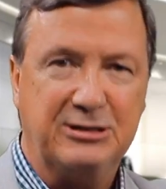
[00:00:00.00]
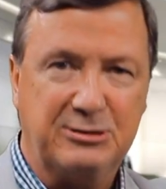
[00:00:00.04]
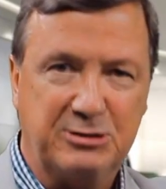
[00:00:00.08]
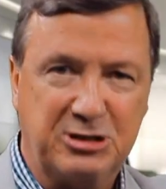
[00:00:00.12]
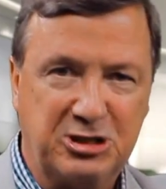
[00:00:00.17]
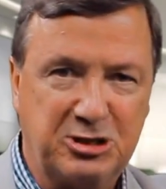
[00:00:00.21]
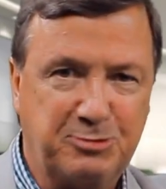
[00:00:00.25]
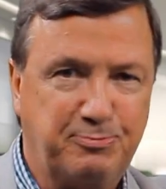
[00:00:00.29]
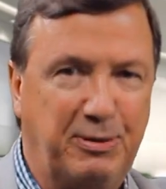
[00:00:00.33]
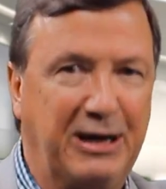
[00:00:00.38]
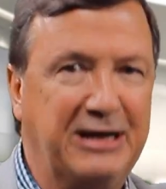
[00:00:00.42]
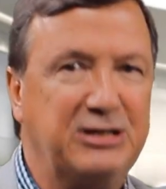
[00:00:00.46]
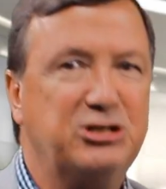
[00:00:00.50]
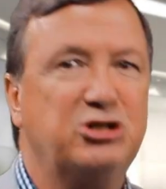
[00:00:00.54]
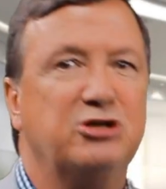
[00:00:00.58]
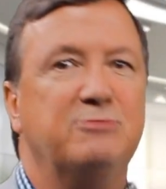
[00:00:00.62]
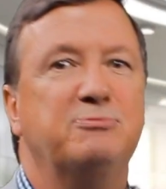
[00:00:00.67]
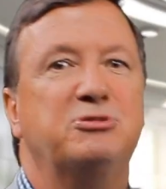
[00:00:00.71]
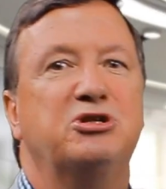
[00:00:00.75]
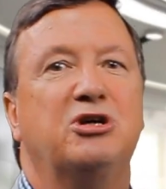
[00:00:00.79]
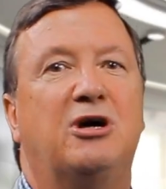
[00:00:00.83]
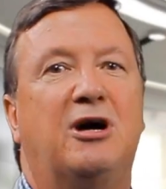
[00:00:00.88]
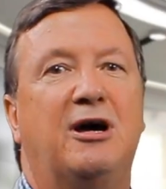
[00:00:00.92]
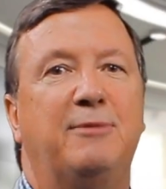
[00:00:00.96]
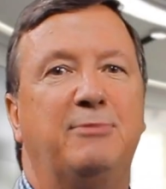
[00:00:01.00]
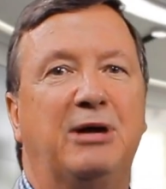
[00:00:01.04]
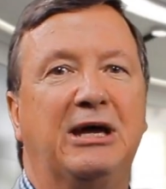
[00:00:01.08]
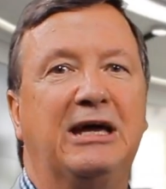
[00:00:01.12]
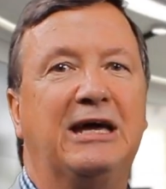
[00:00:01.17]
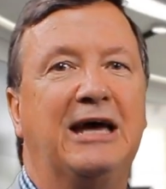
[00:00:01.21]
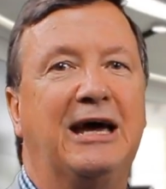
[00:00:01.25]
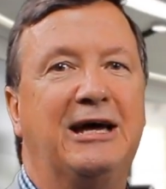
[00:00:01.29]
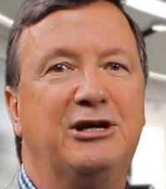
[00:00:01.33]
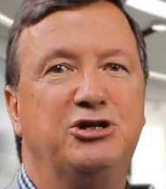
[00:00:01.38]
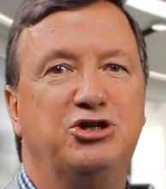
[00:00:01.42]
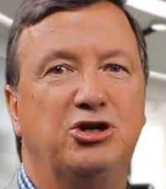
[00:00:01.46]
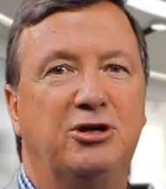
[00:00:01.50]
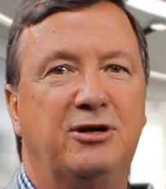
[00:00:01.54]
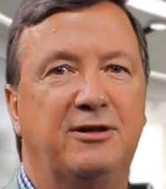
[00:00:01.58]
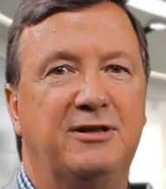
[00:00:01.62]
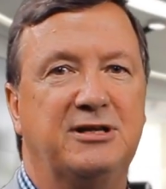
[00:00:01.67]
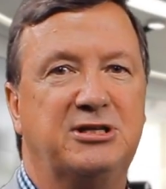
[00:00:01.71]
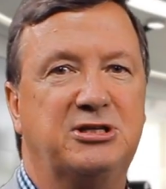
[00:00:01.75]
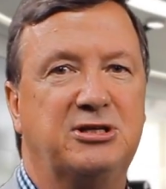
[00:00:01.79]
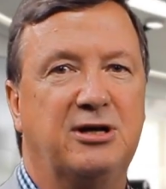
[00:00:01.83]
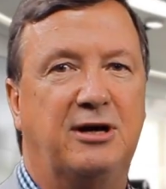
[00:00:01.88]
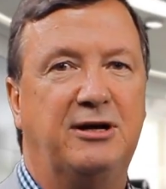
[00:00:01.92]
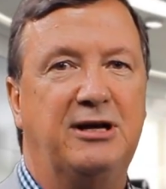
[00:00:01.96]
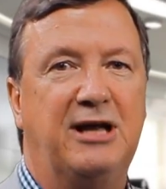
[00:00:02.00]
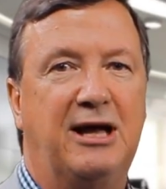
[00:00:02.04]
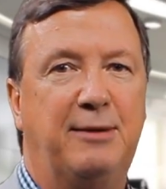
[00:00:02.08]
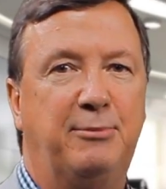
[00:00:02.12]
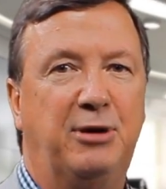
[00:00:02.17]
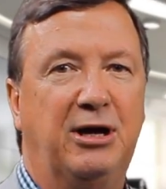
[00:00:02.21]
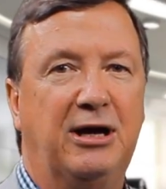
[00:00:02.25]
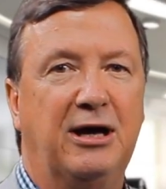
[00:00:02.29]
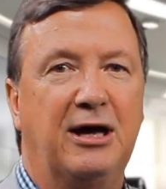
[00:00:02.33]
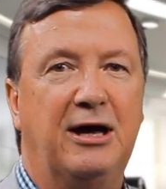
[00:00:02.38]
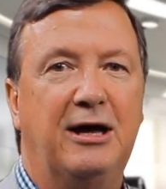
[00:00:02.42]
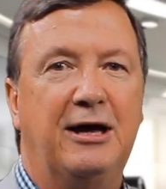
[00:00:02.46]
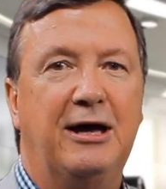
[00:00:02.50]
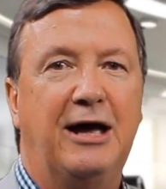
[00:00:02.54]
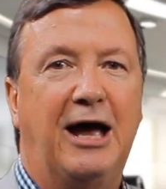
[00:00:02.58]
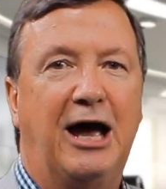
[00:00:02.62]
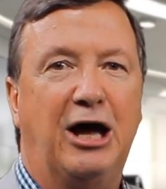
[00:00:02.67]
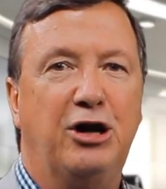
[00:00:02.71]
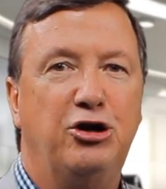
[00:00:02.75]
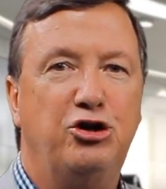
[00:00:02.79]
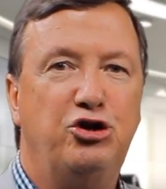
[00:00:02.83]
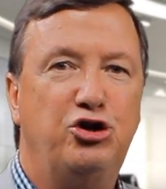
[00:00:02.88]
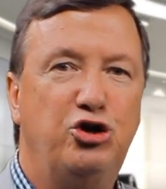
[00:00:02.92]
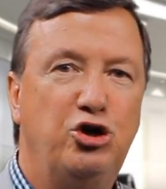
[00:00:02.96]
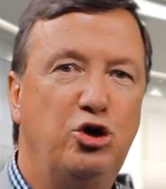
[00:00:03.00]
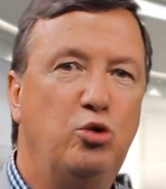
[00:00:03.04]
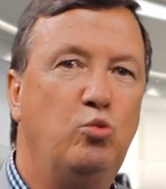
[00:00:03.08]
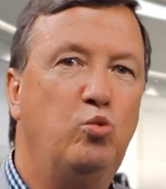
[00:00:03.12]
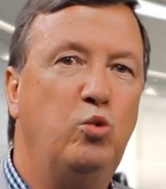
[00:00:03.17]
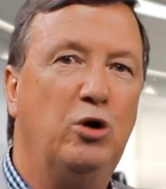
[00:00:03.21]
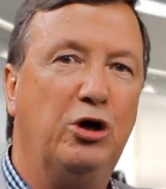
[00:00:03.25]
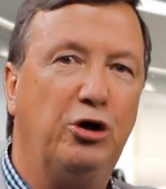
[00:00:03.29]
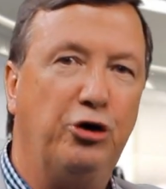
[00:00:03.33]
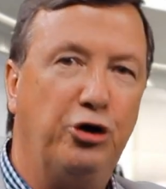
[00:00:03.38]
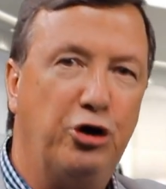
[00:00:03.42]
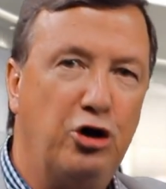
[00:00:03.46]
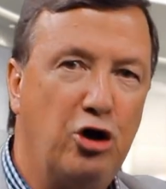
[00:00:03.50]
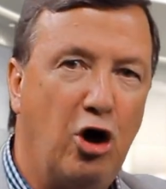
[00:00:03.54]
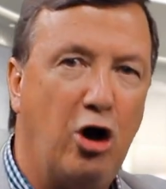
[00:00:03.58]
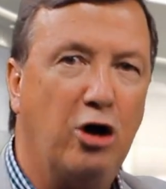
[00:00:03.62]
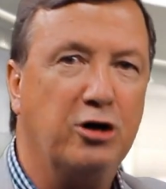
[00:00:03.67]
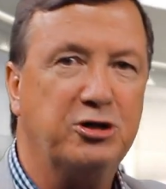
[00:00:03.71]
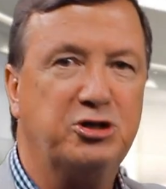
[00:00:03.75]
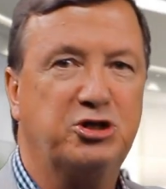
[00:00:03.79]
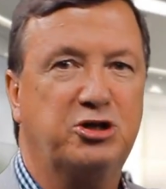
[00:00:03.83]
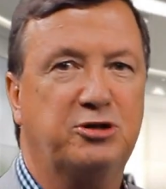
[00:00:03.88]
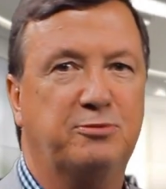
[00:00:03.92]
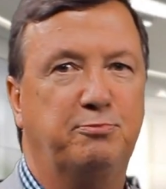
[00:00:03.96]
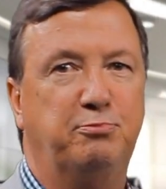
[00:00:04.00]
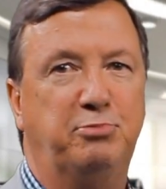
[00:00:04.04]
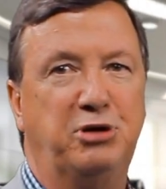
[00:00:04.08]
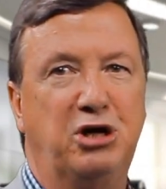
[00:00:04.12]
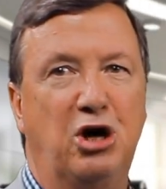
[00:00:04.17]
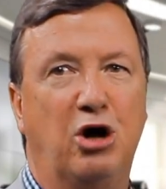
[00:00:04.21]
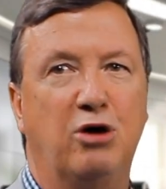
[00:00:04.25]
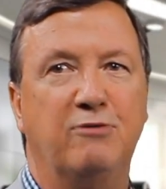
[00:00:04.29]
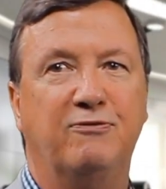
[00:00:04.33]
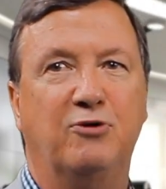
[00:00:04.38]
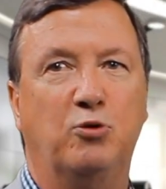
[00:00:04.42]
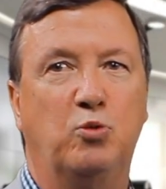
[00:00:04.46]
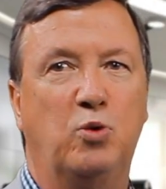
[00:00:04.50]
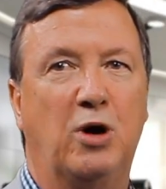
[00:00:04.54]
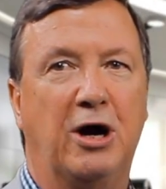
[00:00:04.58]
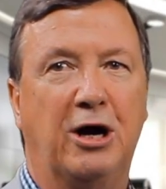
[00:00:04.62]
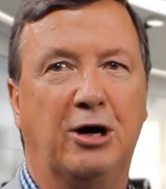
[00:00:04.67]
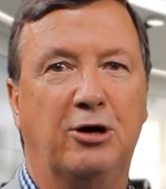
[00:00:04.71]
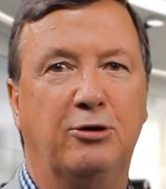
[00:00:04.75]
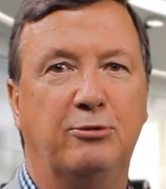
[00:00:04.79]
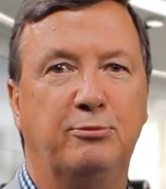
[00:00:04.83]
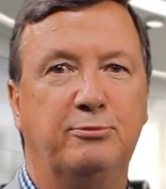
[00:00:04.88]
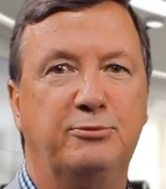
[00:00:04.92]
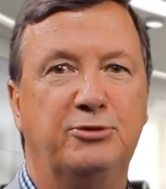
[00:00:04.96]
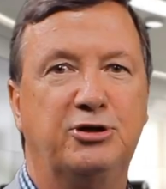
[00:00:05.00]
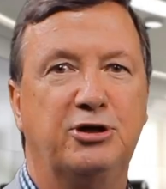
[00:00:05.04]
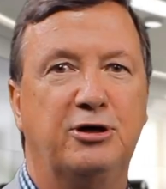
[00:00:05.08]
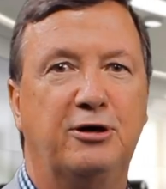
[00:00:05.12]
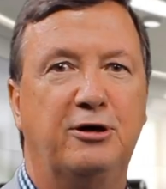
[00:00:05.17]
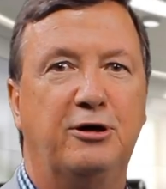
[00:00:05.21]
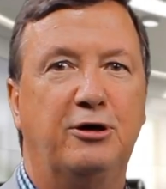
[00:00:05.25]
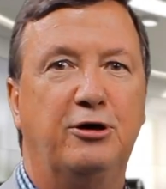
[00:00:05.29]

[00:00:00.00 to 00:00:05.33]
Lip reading: Spend some time engaging in this dynamic, and you will not be overwhelmed.